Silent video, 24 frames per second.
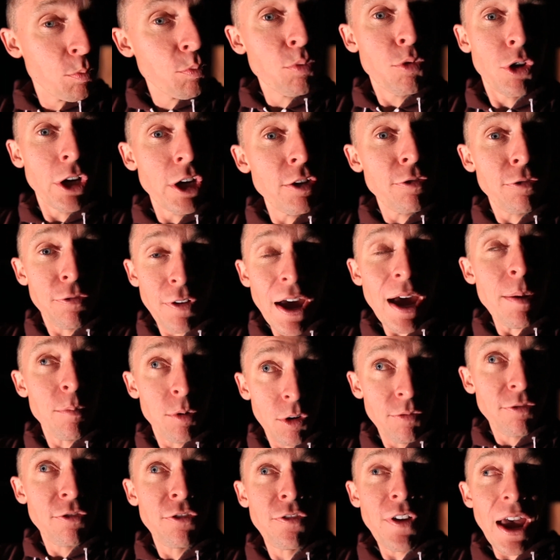
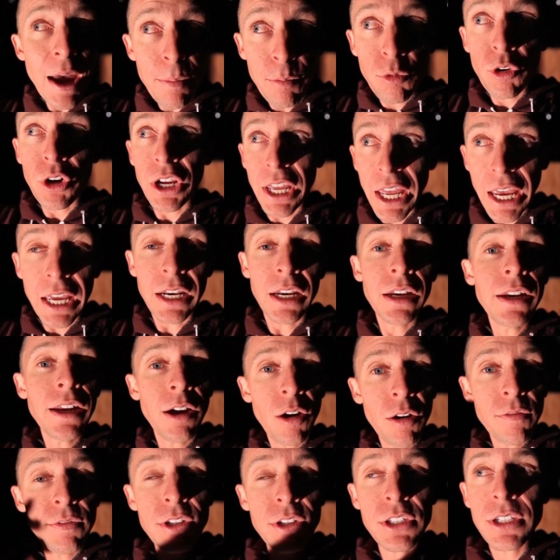fabricated,
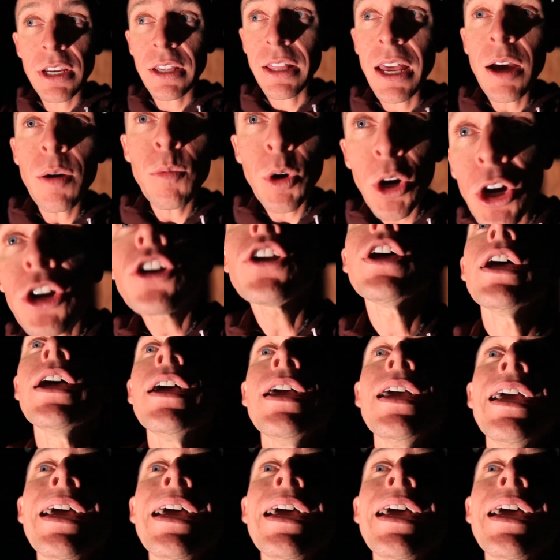however you say that word.